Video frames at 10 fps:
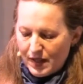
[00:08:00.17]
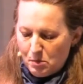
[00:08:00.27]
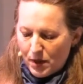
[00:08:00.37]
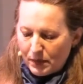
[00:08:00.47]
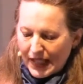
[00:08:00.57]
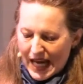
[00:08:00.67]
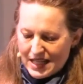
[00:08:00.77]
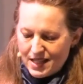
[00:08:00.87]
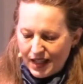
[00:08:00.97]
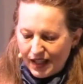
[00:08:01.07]
Ibram
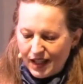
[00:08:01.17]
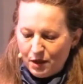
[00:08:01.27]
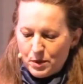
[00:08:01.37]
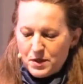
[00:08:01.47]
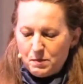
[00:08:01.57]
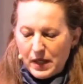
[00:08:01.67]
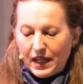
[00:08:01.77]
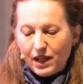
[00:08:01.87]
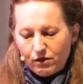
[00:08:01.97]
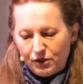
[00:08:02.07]
Kendi. He was
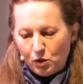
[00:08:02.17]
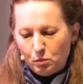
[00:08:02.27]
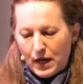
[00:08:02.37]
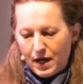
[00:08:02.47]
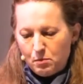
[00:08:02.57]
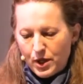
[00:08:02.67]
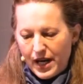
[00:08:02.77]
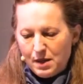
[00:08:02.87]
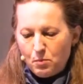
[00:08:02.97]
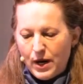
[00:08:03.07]
being interviewed by
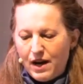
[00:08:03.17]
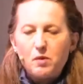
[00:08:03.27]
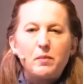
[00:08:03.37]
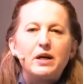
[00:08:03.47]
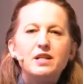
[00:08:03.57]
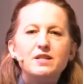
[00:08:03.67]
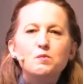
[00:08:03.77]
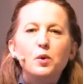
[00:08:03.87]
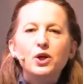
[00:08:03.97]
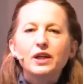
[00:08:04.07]
Brené Brown about his
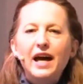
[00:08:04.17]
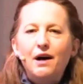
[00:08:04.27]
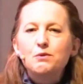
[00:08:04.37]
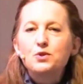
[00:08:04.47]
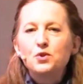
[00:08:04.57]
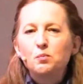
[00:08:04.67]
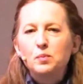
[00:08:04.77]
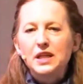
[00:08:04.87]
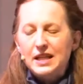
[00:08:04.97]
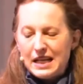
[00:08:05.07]
book, How to
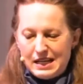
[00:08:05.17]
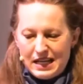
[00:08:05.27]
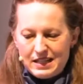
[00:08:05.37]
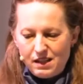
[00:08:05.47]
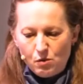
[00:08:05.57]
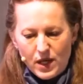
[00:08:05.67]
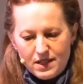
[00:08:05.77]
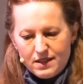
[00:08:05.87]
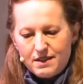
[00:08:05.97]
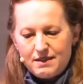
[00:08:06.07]
Be an
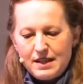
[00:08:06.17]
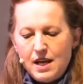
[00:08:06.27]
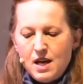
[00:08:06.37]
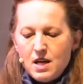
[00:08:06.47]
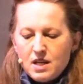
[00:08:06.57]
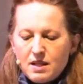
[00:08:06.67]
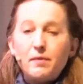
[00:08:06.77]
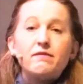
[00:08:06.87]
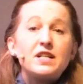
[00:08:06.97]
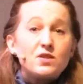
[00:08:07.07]
Anti-Racist. Some
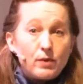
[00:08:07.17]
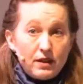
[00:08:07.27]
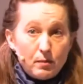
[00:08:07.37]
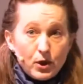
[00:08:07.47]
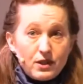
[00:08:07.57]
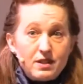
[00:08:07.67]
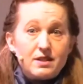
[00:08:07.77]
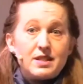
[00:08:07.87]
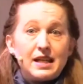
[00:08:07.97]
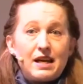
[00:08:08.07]
of us read the book
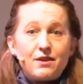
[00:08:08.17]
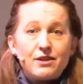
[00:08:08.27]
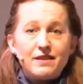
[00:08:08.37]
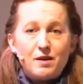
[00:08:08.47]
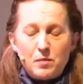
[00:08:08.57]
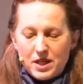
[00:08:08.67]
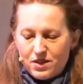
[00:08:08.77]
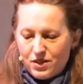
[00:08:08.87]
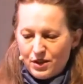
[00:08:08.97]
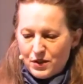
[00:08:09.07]
together in the
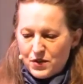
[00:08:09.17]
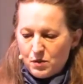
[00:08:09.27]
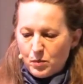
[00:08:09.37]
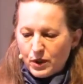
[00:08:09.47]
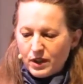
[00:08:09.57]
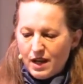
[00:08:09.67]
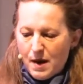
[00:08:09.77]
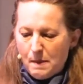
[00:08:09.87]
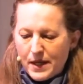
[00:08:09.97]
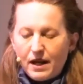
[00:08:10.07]
Minister's Book
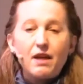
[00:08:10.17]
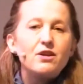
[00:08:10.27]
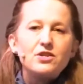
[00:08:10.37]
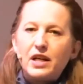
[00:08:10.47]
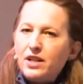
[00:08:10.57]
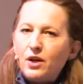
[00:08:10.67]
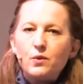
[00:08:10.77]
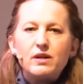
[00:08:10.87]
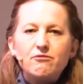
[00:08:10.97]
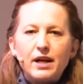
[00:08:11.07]
Club, and others I
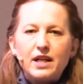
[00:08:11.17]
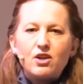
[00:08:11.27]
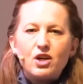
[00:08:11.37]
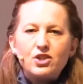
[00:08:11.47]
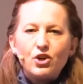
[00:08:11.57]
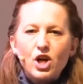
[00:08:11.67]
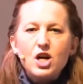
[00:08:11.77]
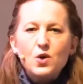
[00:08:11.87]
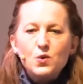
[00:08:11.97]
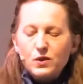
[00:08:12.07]
know have read it on your
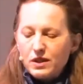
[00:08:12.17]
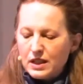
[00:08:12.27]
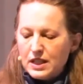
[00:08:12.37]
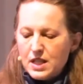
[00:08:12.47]
own.